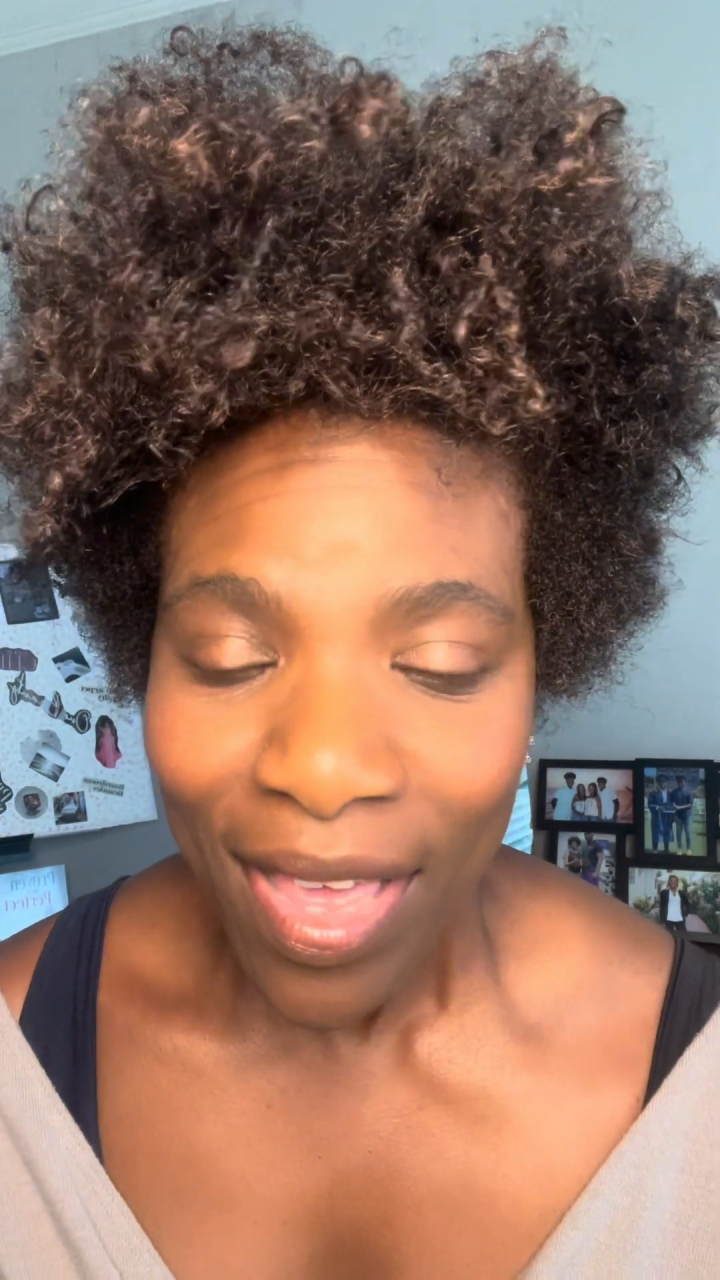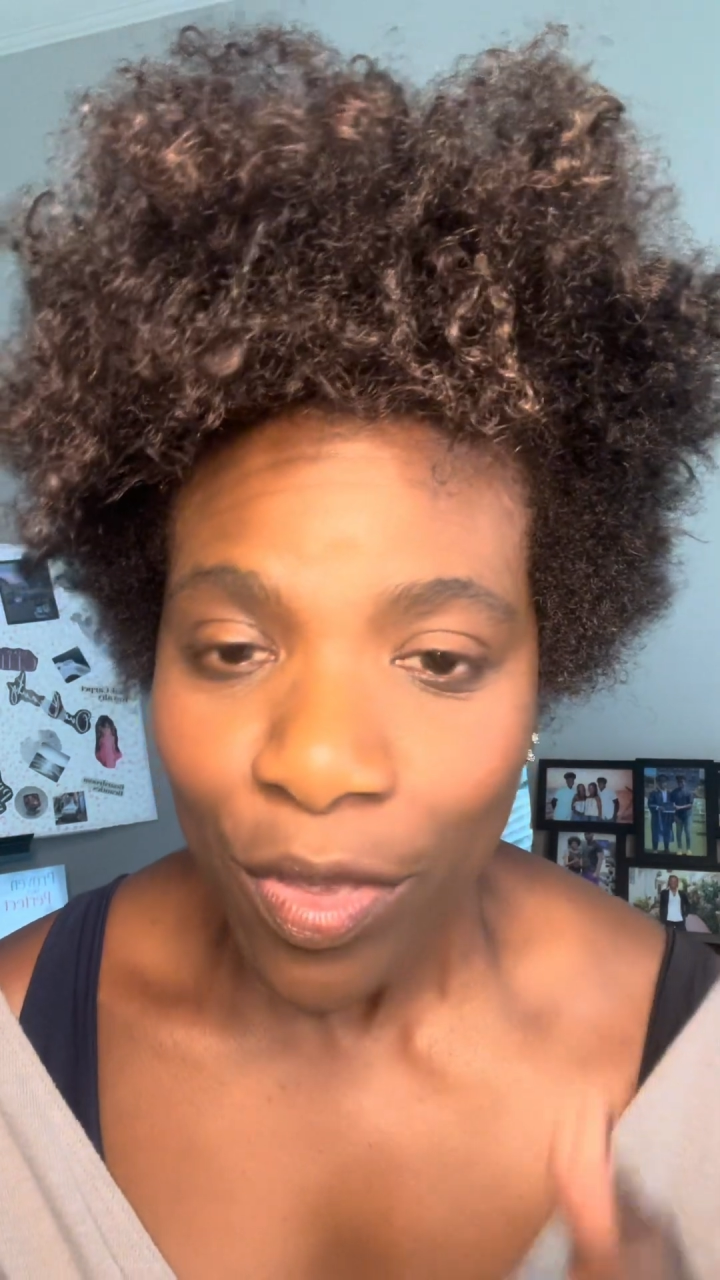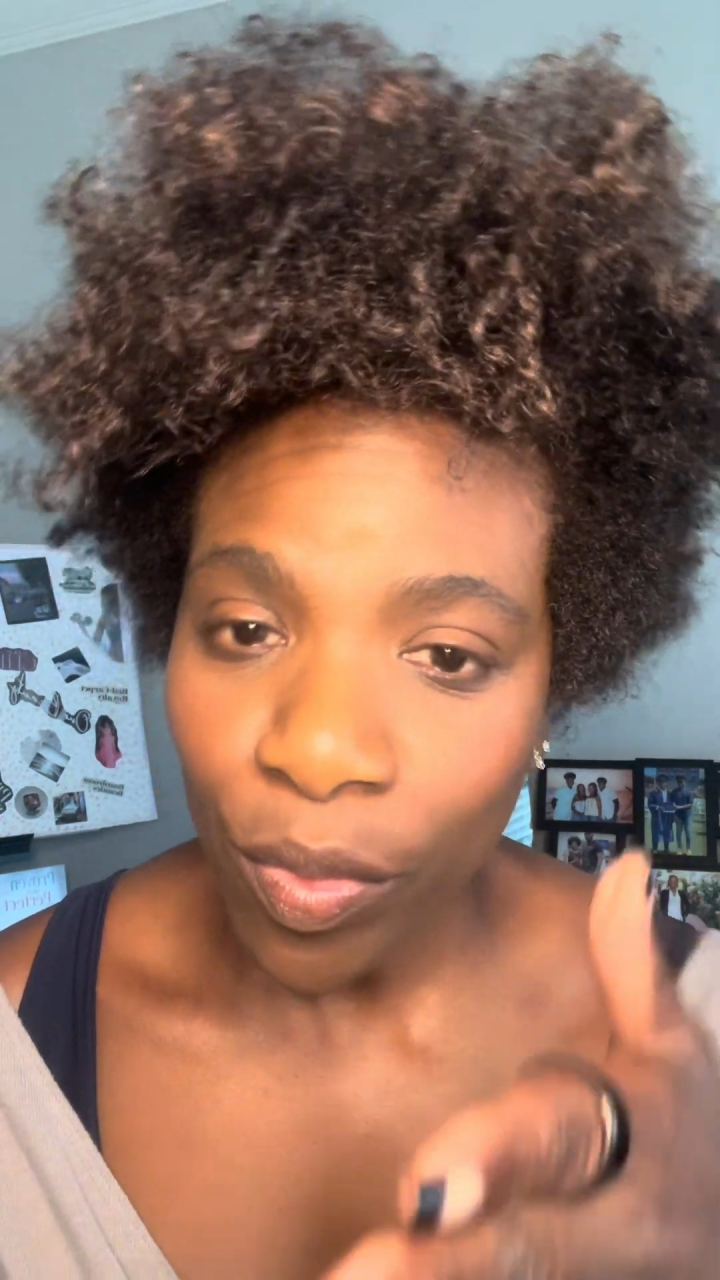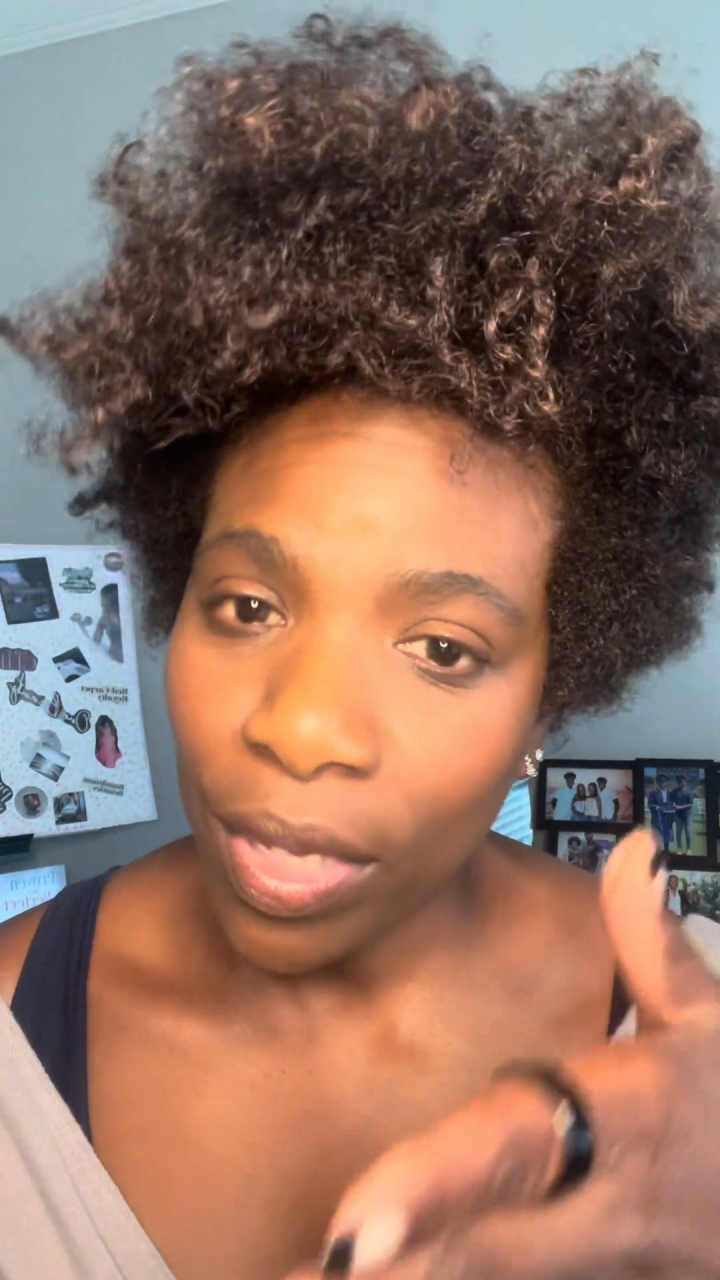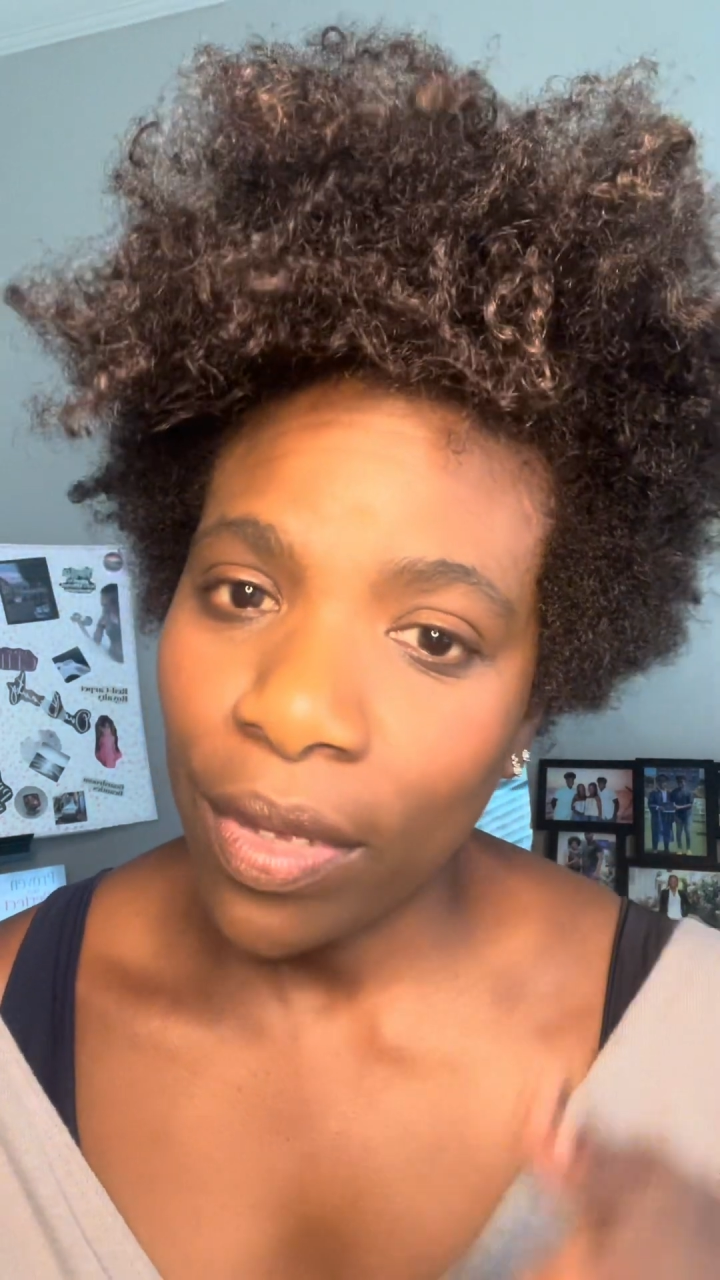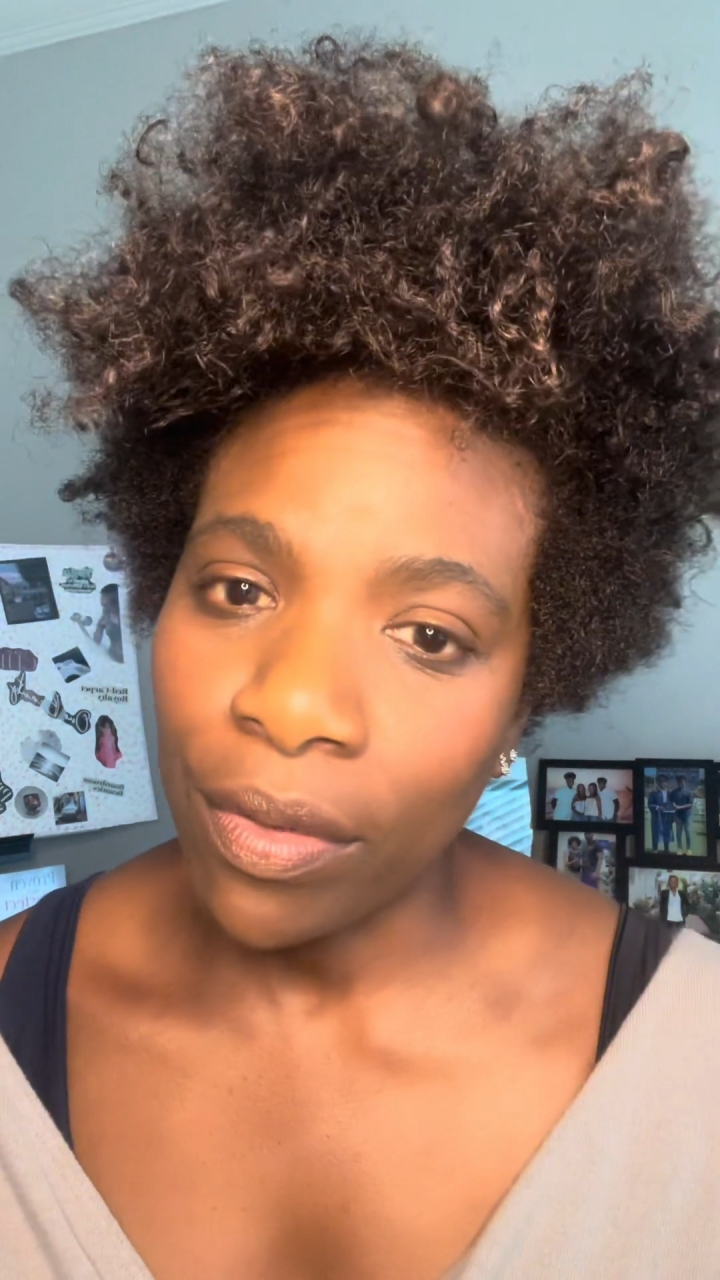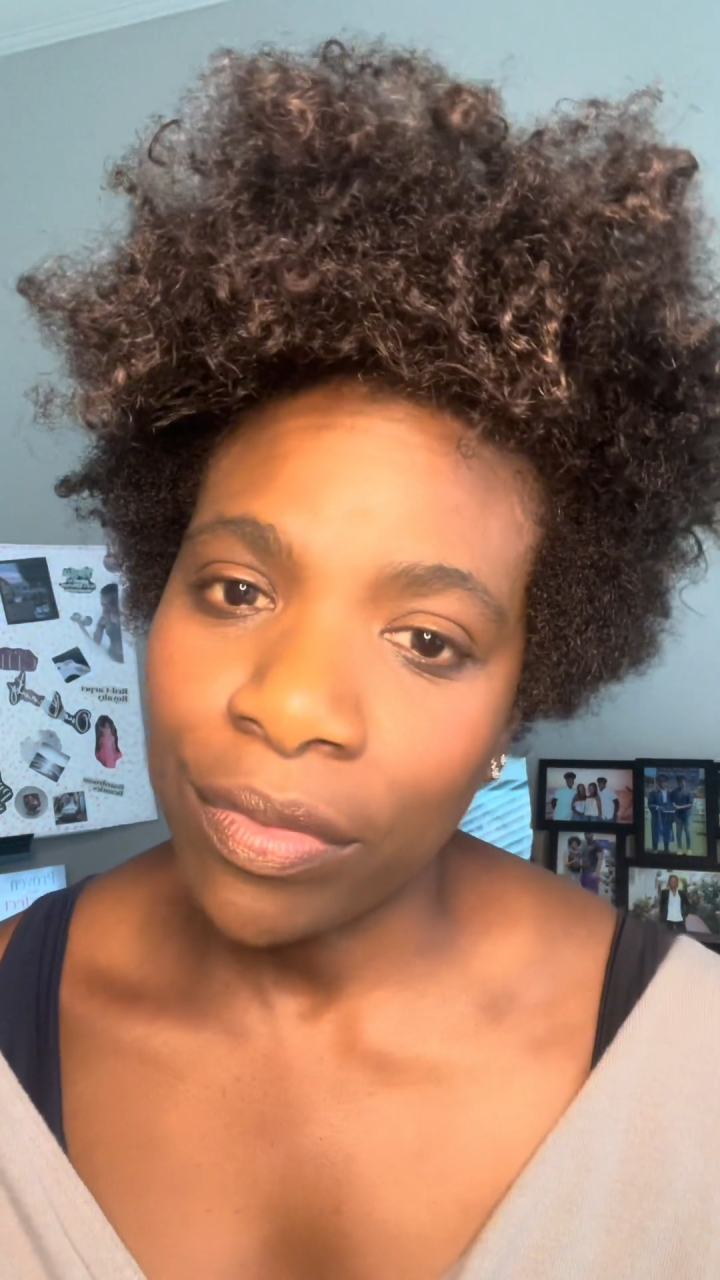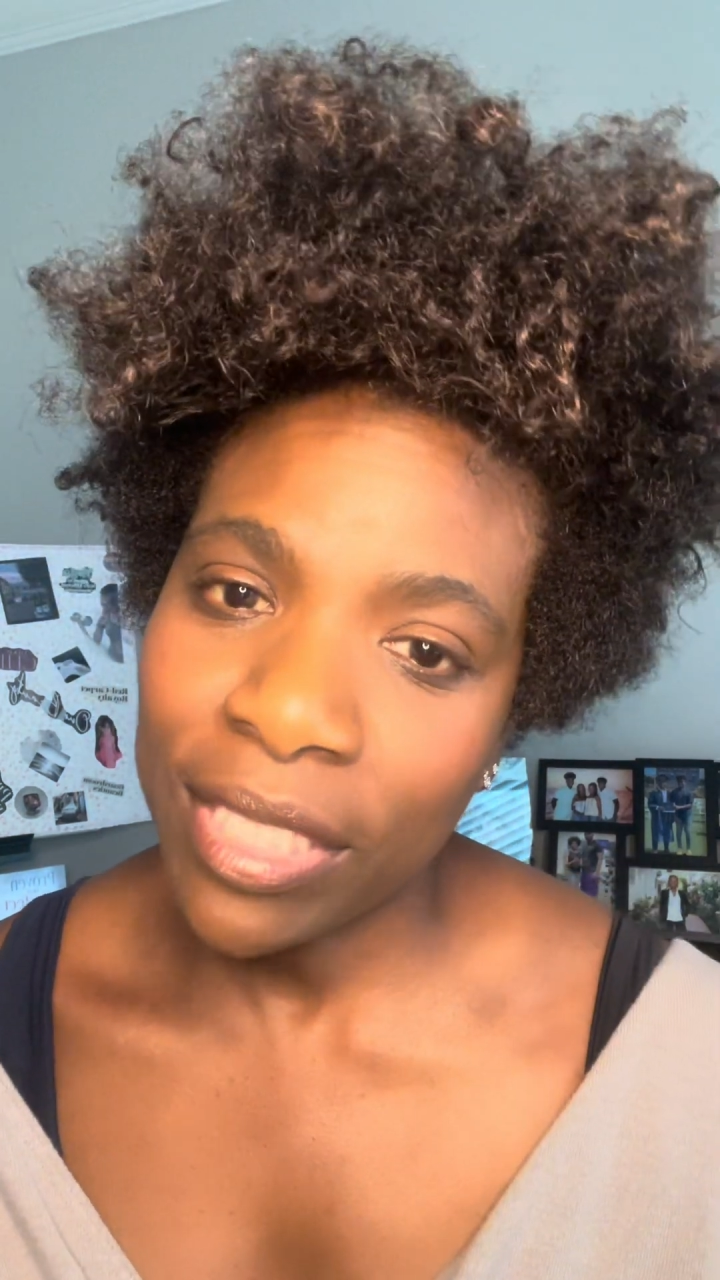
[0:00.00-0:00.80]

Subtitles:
you can go